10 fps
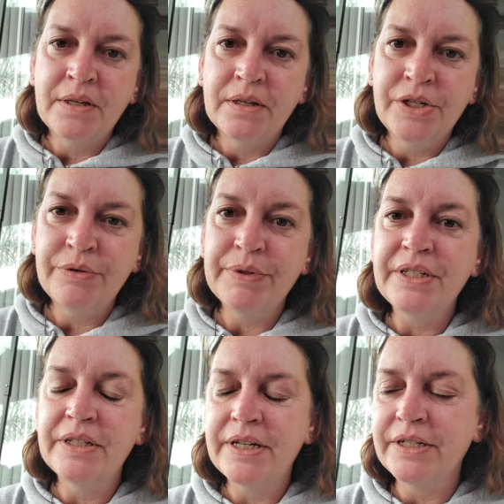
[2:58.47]
She
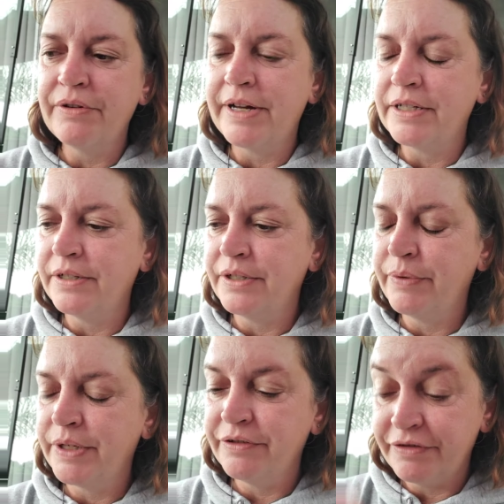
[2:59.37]
recently got dragged on
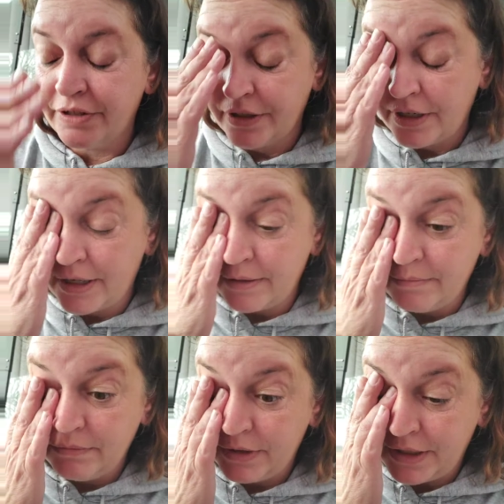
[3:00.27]
Twitter for